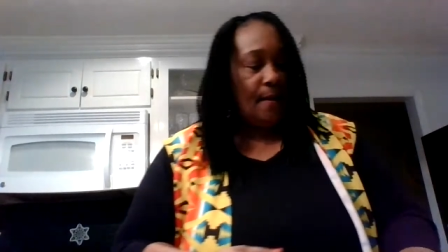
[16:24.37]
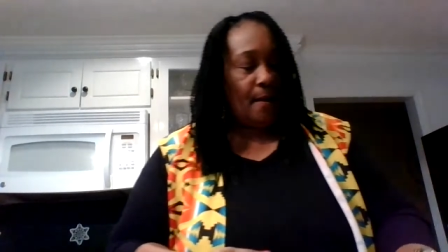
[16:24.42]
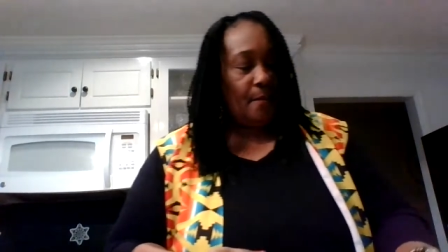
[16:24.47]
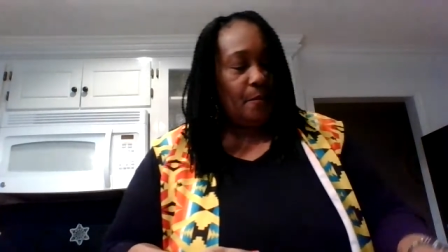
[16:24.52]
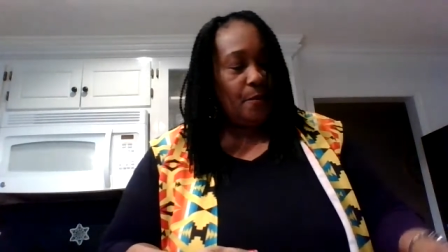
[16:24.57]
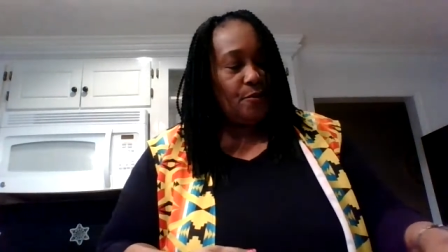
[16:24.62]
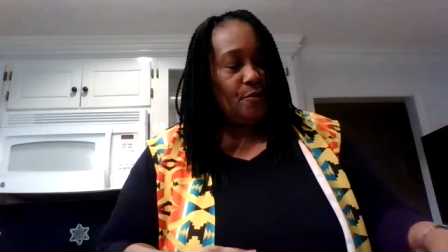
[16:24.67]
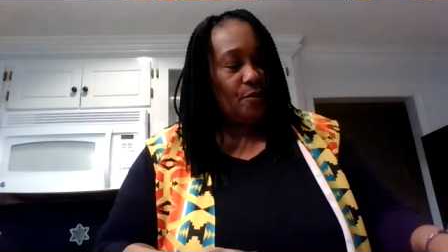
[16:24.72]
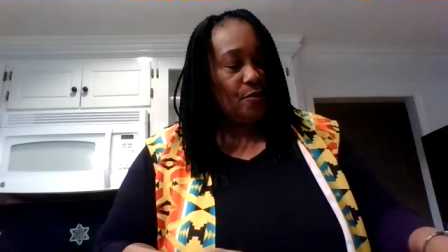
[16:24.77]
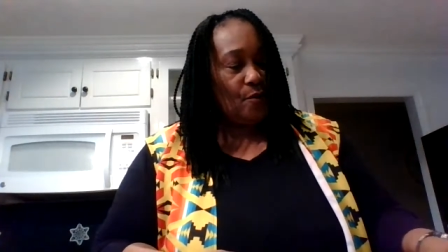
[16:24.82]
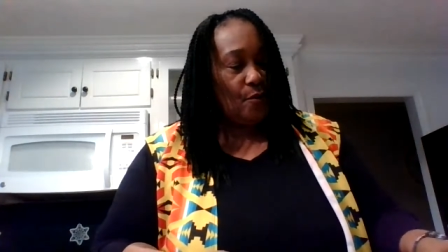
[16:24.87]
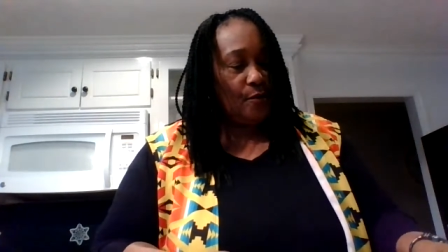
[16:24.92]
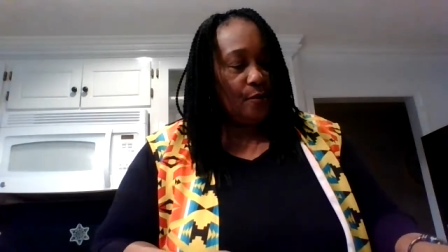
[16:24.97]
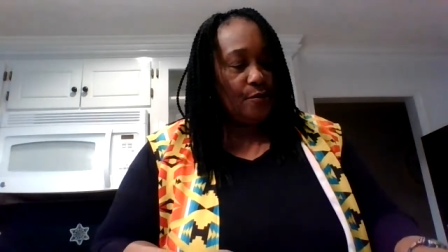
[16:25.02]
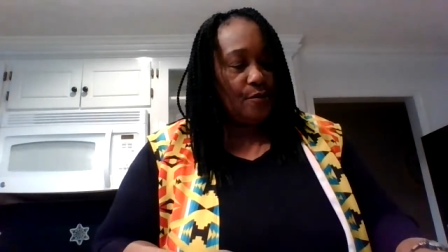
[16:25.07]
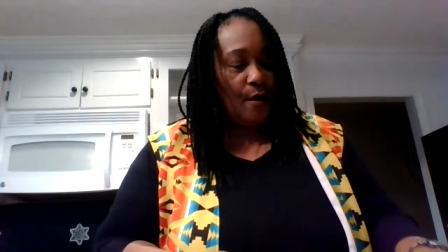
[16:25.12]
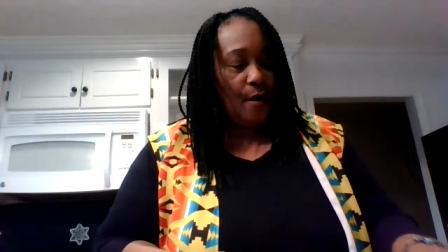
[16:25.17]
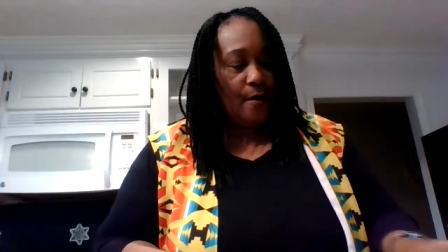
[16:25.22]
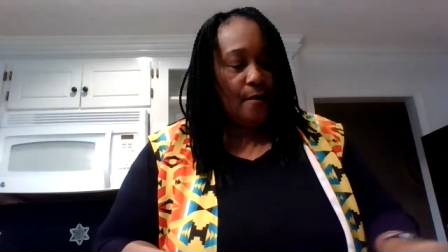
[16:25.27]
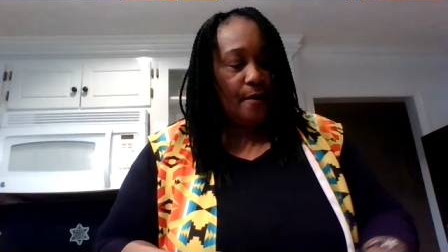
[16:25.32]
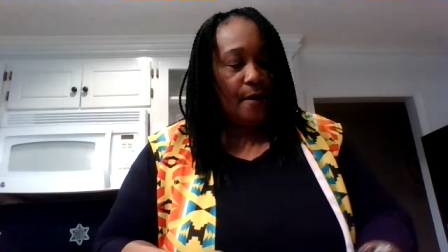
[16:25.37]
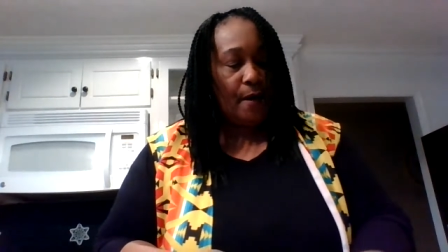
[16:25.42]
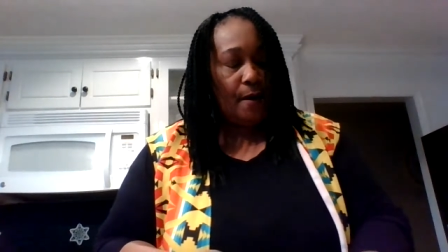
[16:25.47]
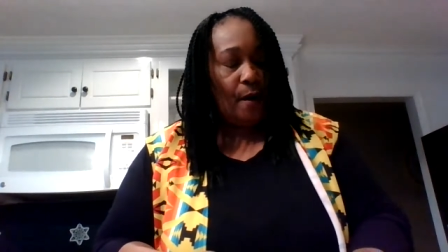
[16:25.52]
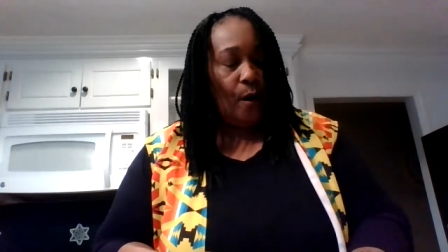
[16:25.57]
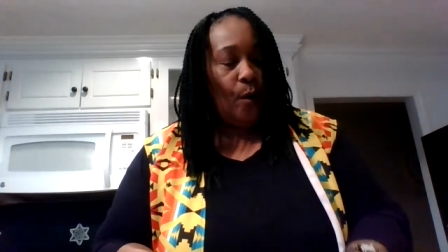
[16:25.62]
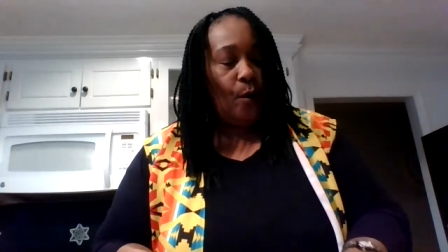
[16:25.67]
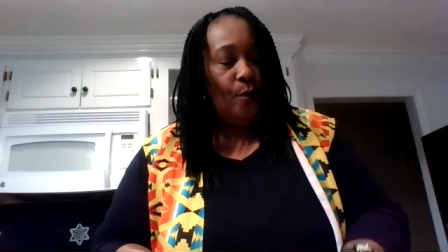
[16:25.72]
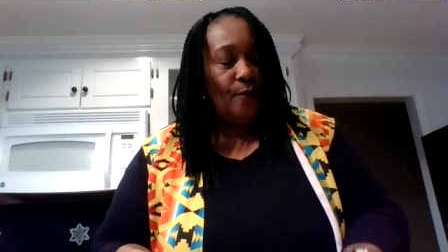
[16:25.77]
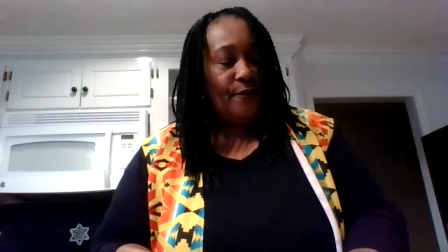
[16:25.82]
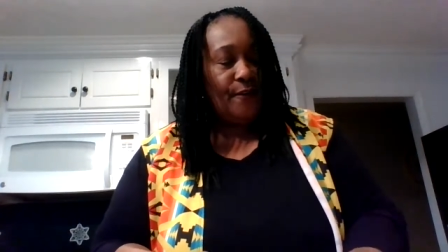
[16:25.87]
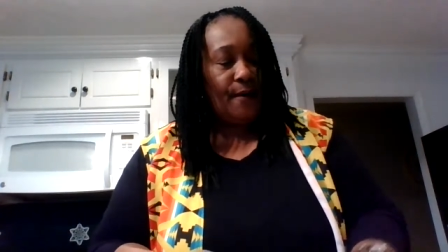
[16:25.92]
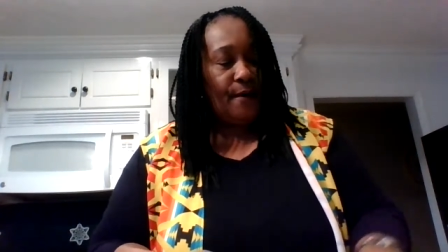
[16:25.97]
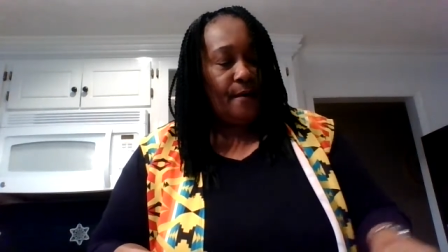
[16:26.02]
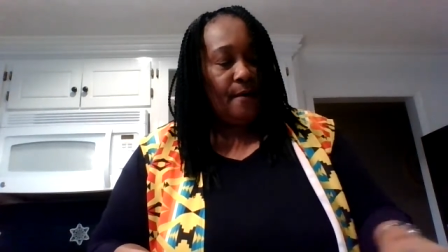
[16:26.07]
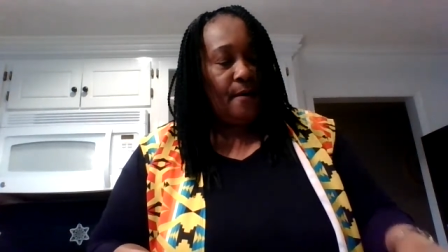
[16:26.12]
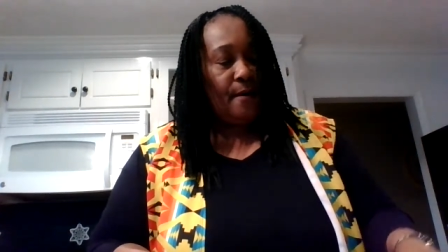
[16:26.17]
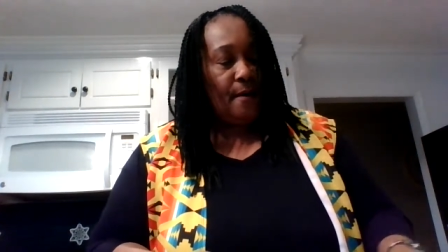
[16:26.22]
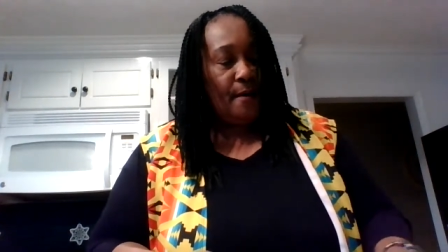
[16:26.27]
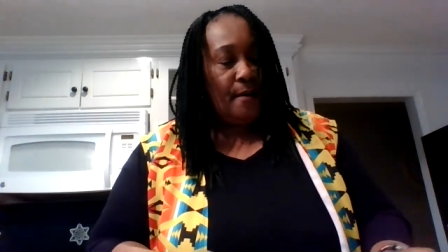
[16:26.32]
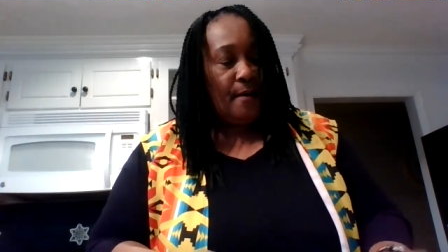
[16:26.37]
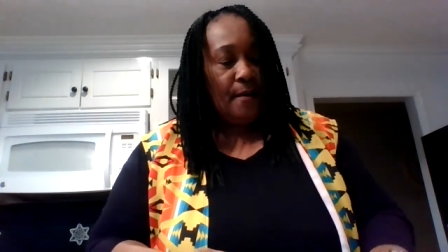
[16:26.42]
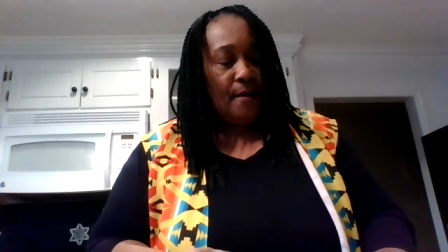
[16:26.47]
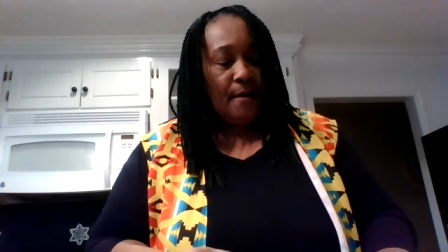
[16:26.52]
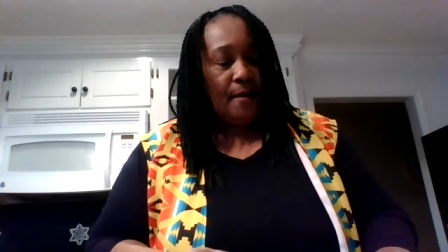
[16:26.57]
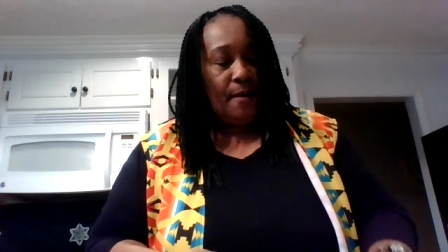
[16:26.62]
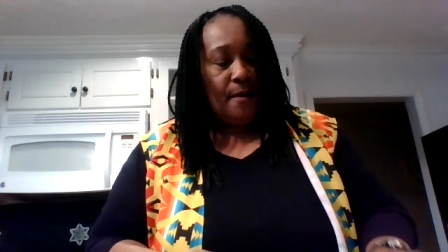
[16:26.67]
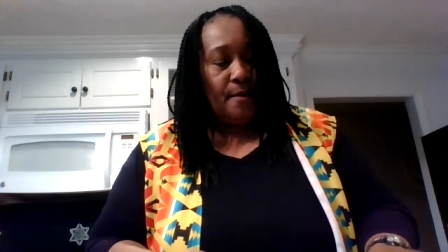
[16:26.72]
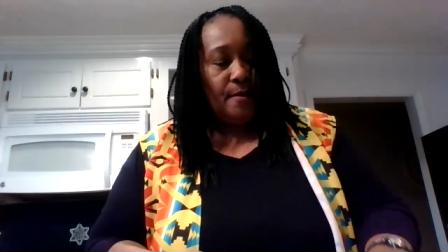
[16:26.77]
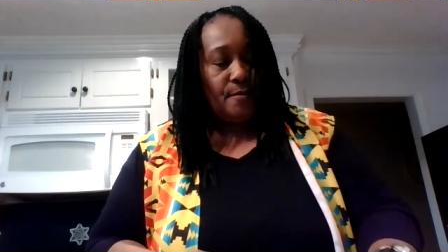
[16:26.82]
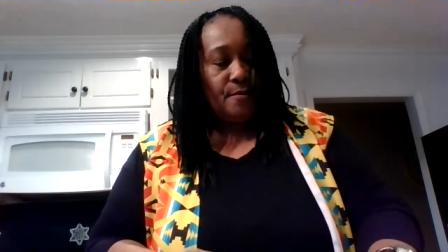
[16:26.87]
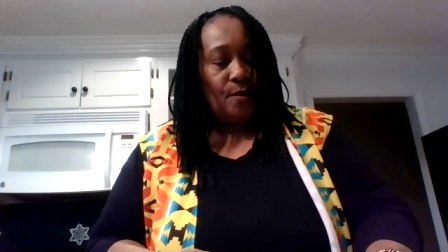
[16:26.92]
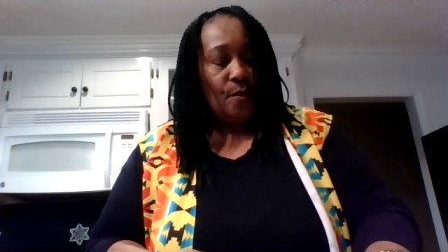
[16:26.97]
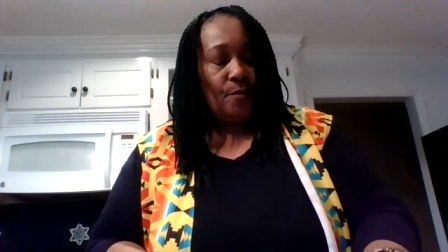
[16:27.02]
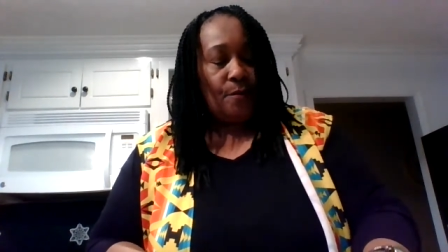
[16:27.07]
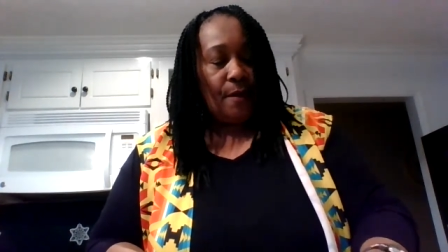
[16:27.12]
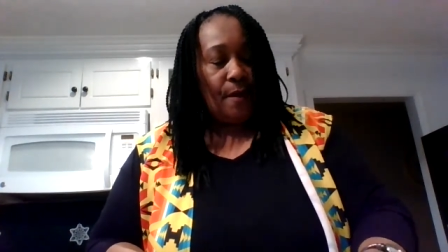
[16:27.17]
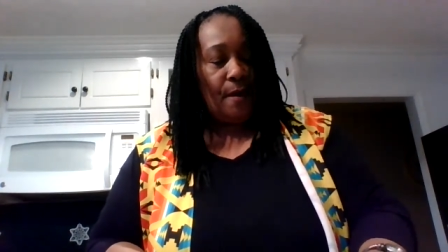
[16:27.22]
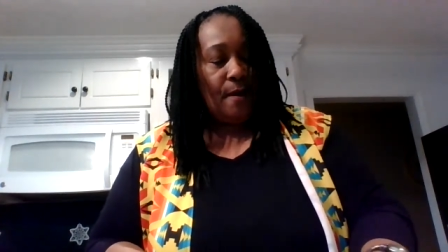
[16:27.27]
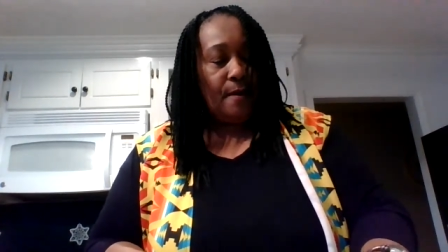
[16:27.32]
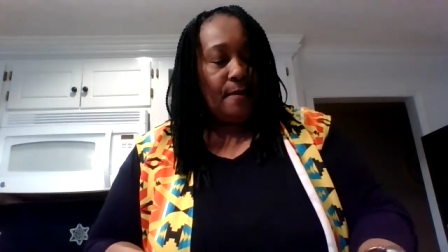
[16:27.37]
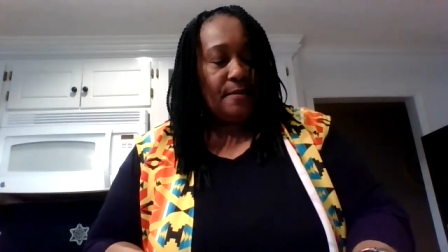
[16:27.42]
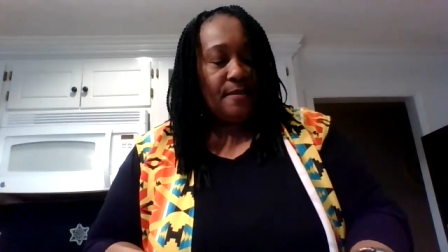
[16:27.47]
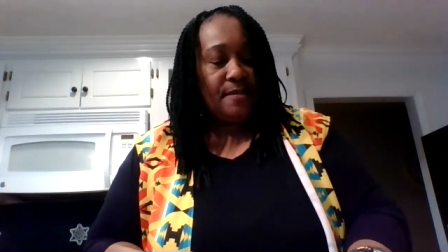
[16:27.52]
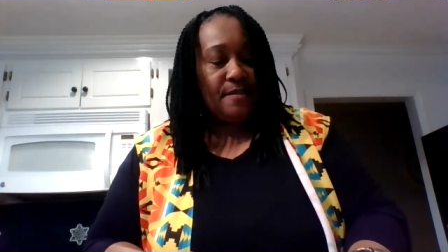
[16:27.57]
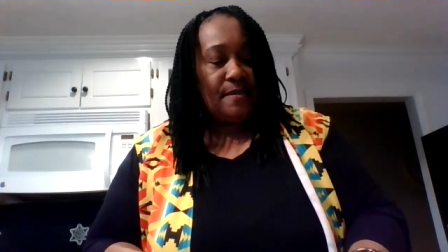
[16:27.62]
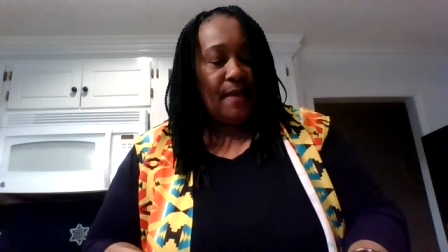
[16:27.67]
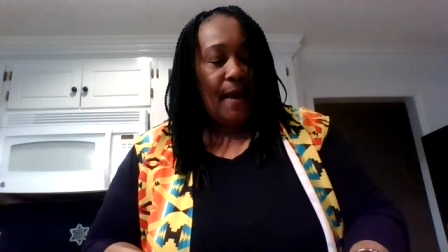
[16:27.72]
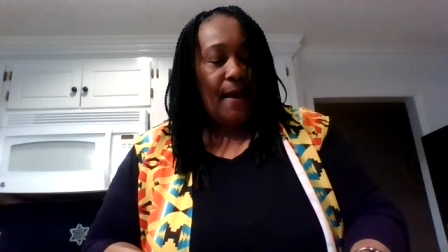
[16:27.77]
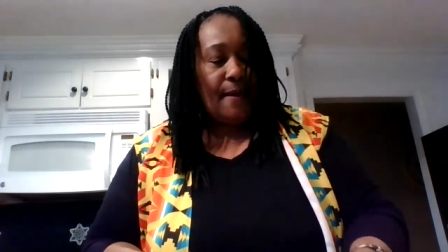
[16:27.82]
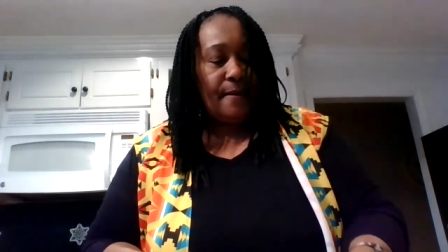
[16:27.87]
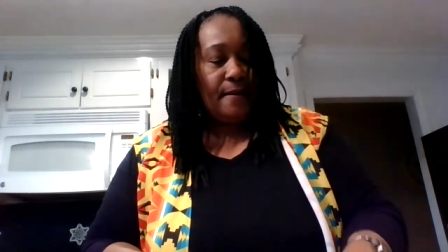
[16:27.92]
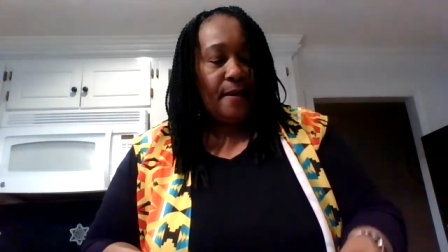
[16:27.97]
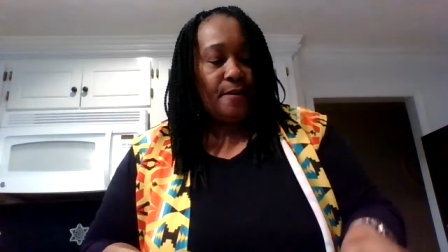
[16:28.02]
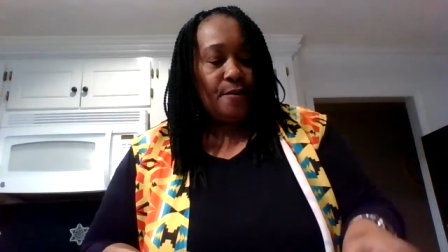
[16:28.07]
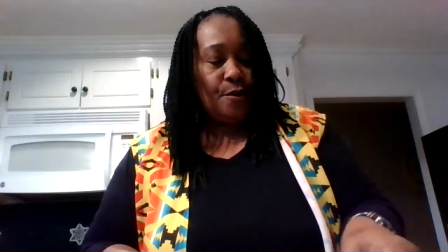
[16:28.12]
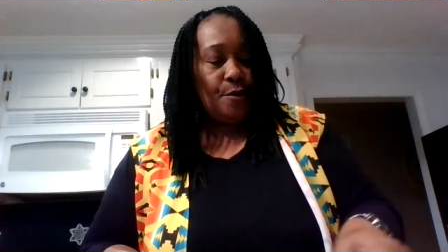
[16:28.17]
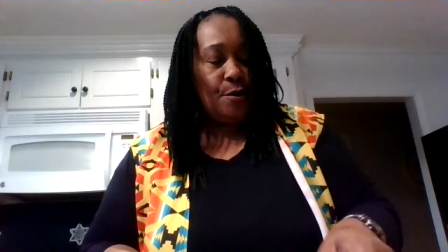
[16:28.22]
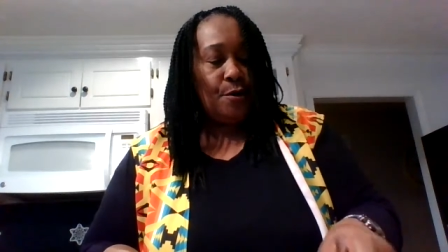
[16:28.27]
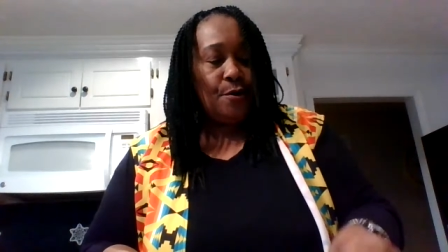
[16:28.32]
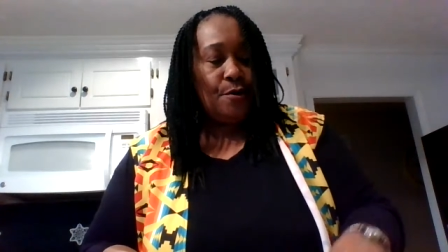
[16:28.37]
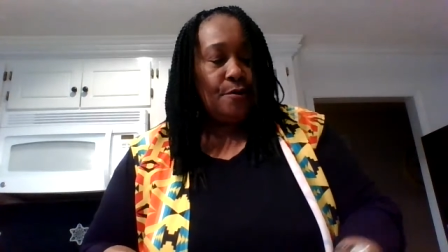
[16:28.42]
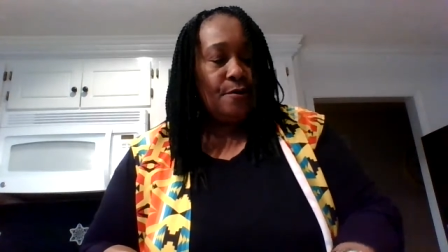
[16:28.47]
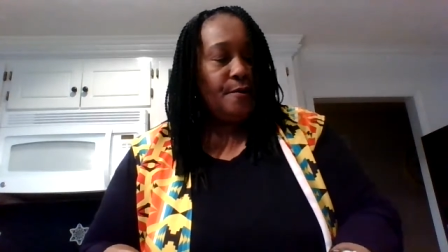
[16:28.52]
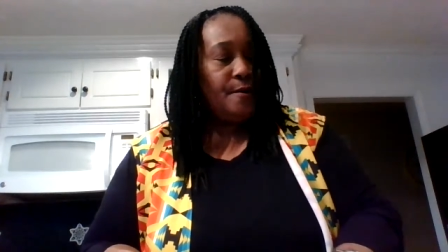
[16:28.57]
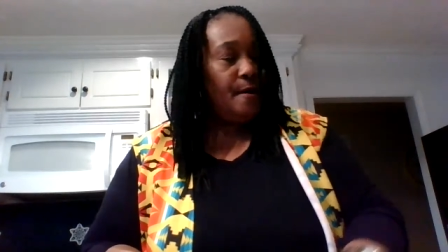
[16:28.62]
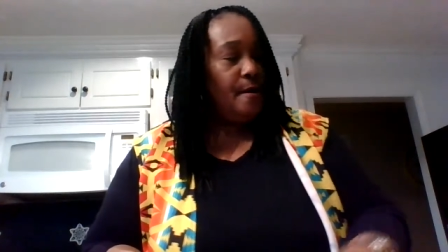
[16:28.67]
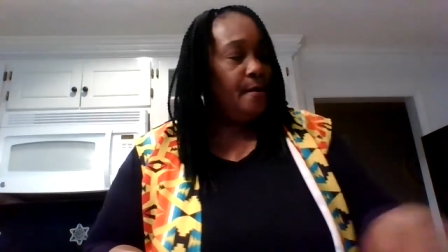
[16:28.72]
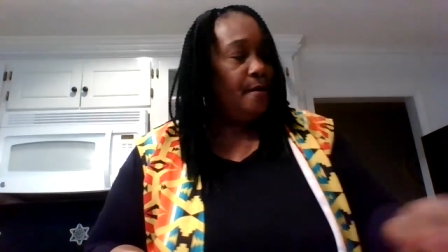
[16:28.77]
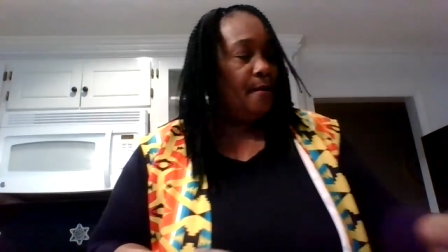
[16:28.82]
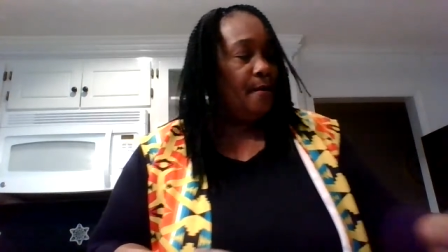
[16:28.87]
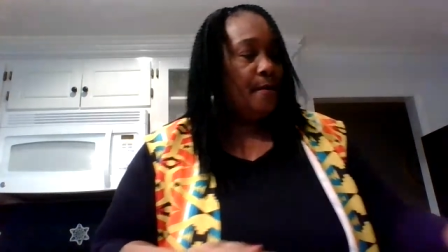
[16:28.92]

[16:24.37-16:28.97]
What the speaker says: And we're just going to turn that over so the other side can cook.